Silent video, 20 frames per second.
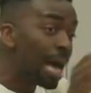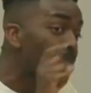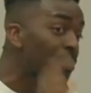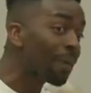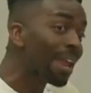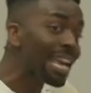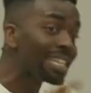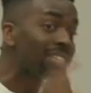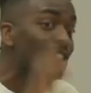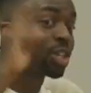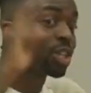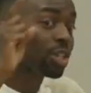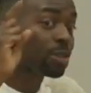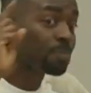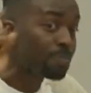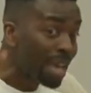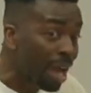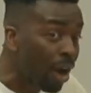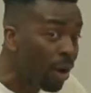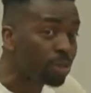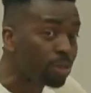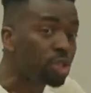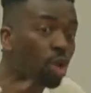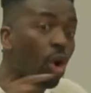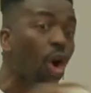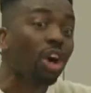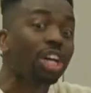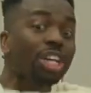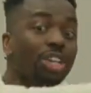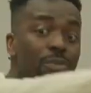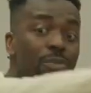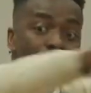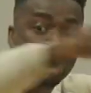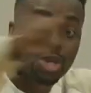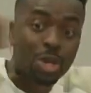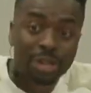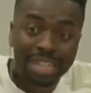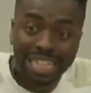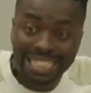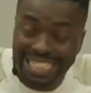that place could be also a
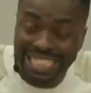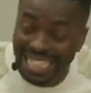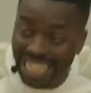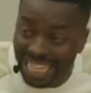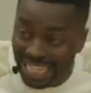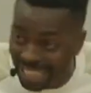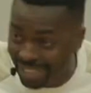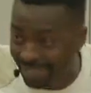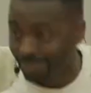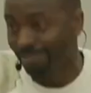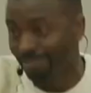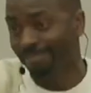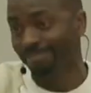community.